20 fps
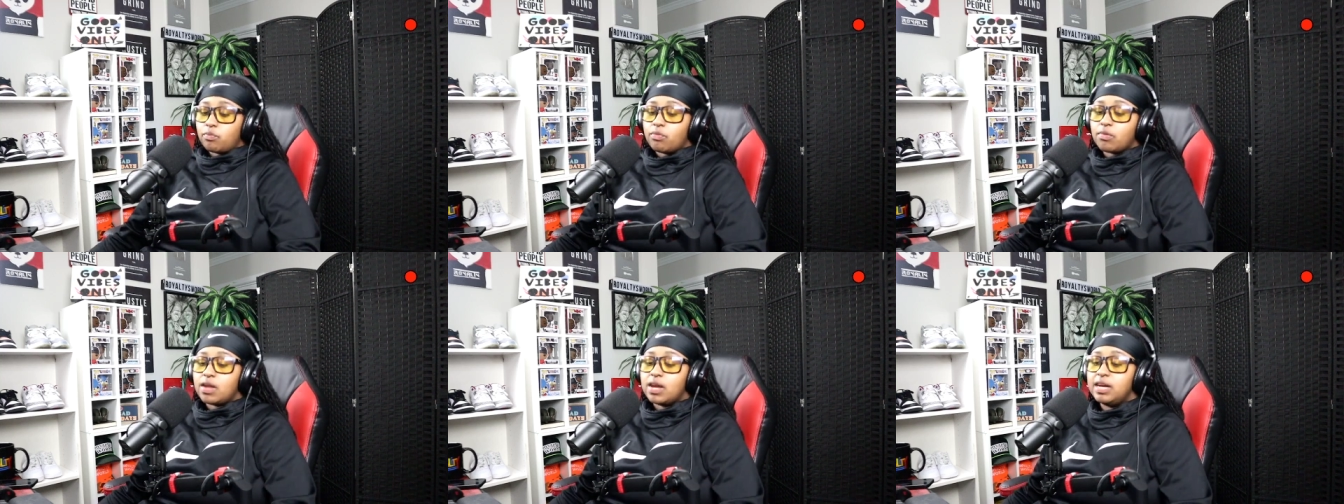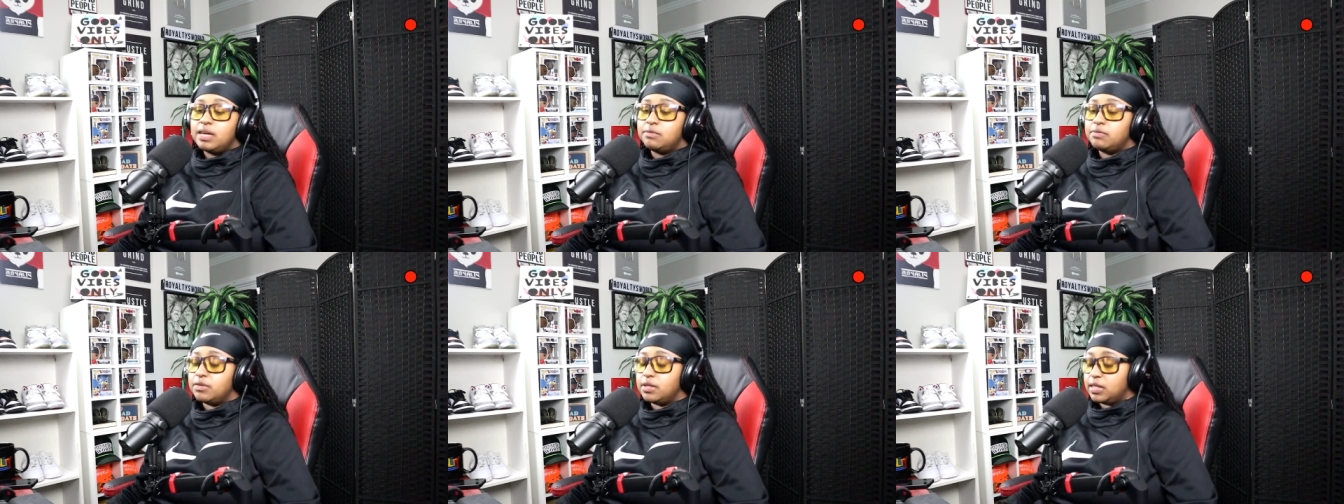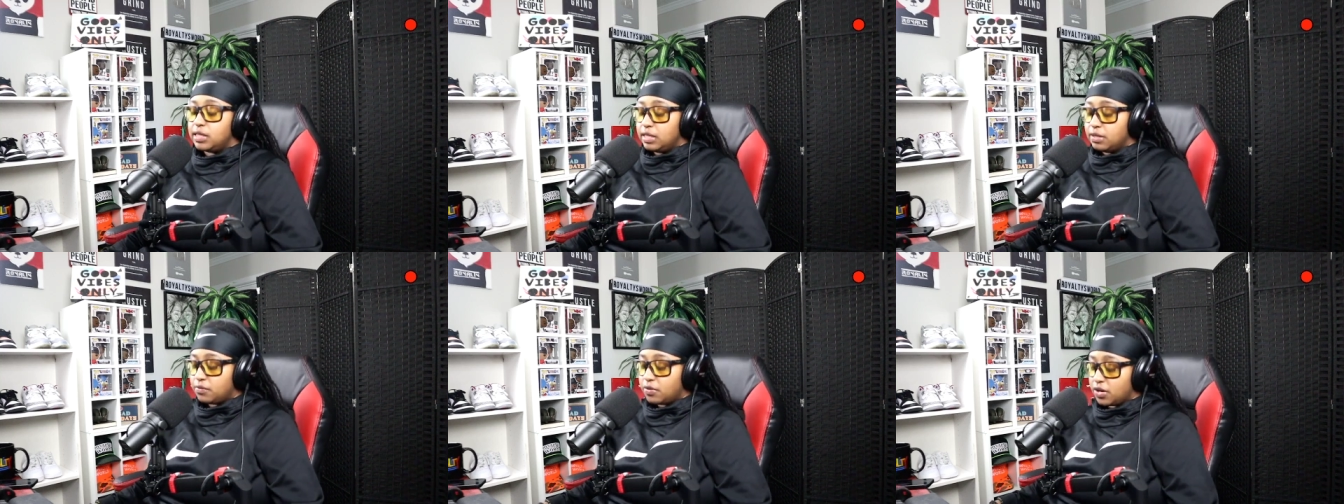if
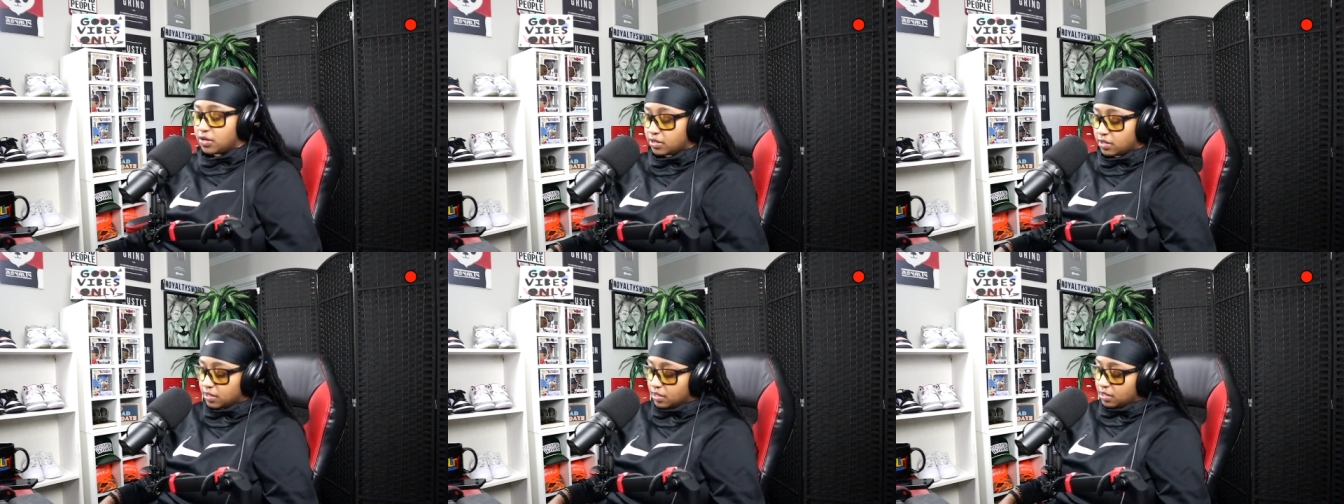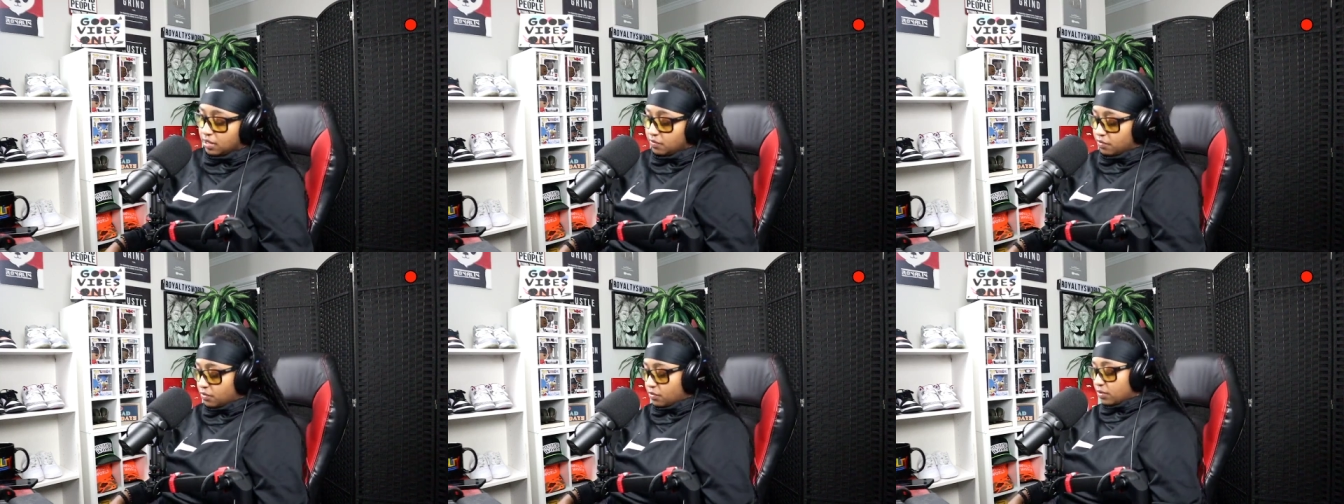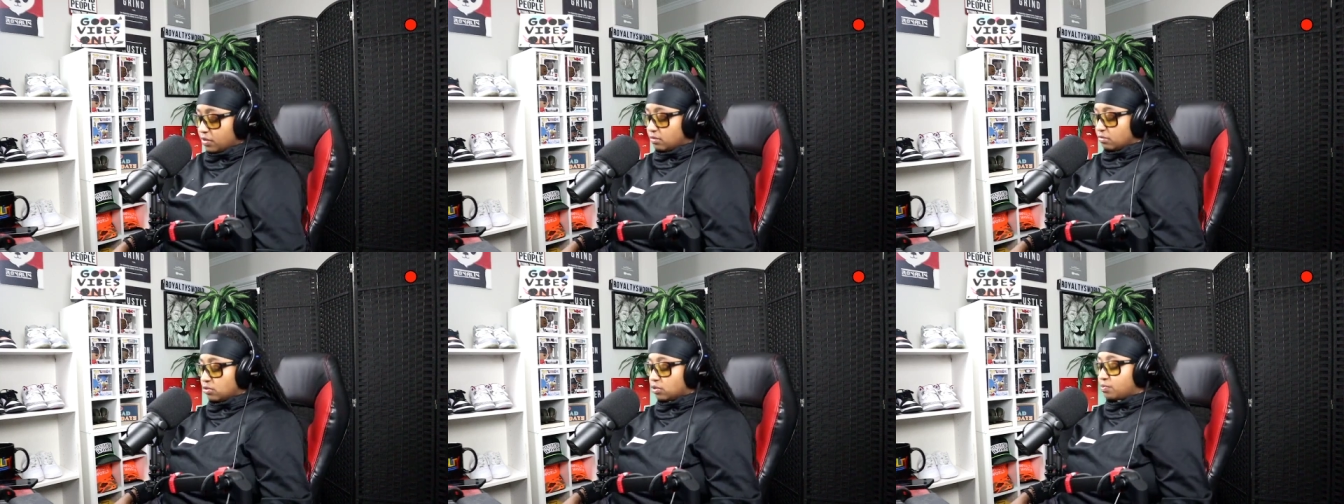if her
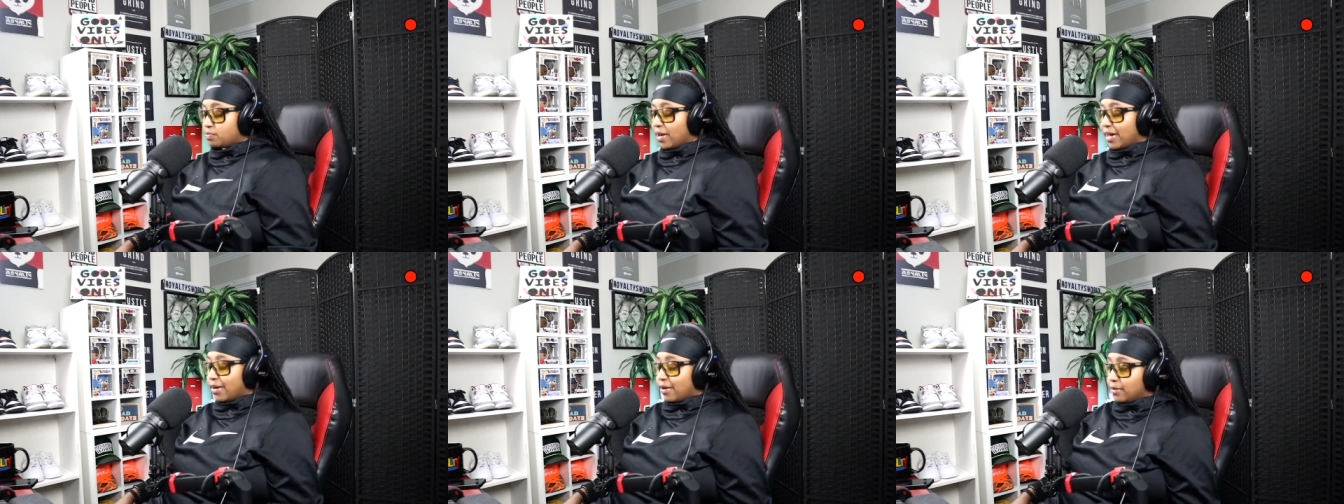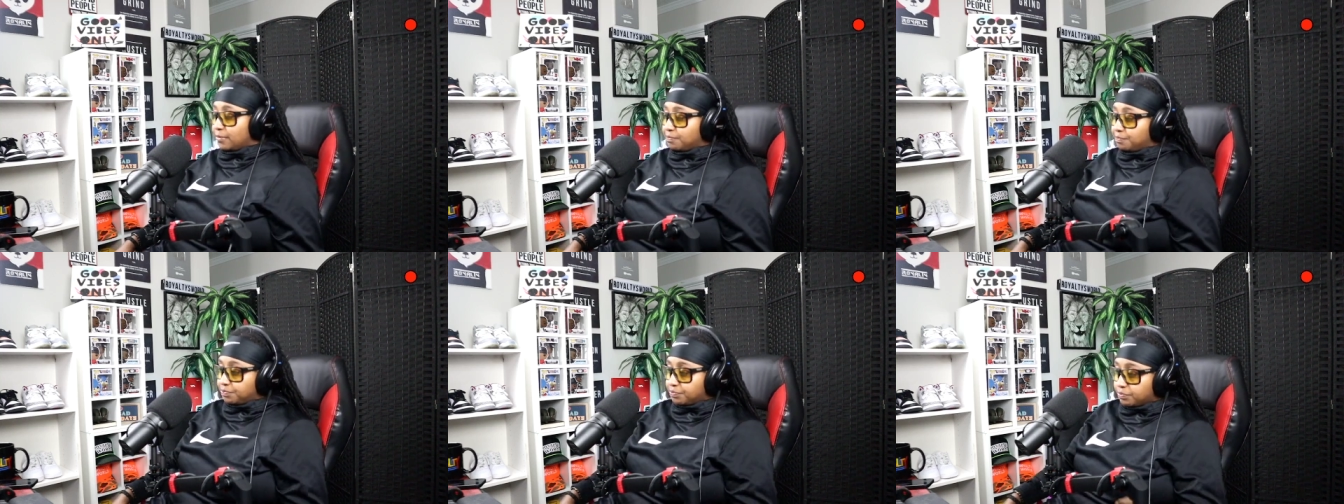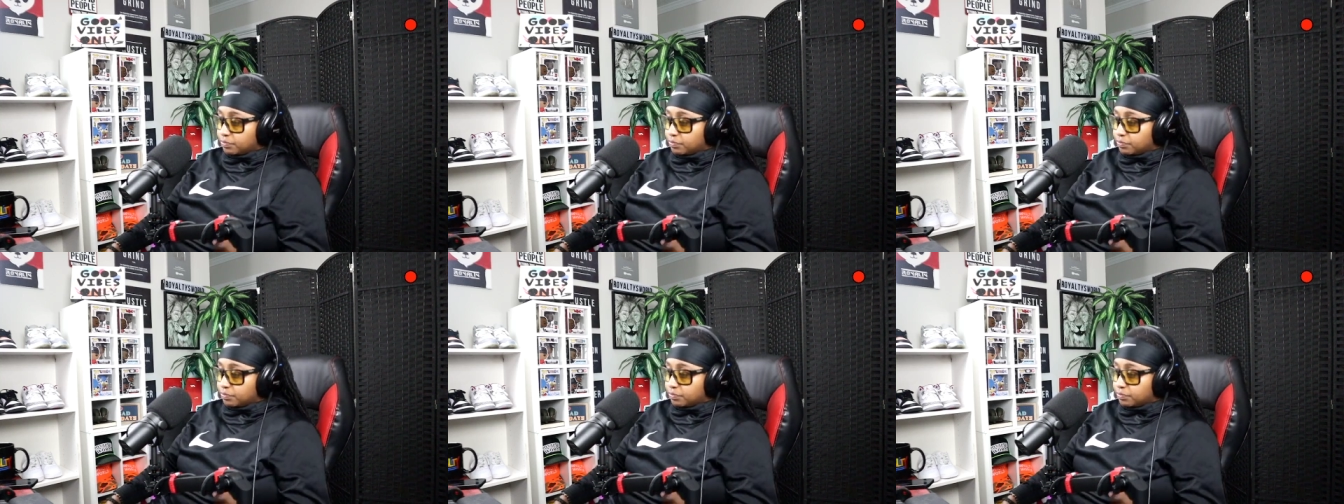delivery was better,